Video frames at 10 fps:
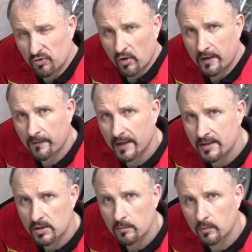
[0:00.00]
want to find
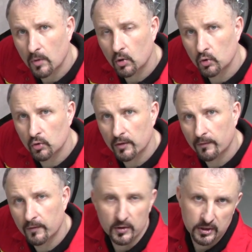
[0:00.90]
some good
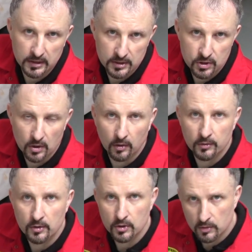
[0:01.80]
footage
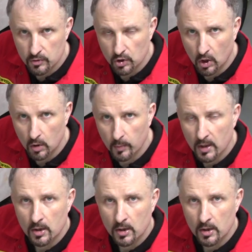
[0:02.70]
on YouTube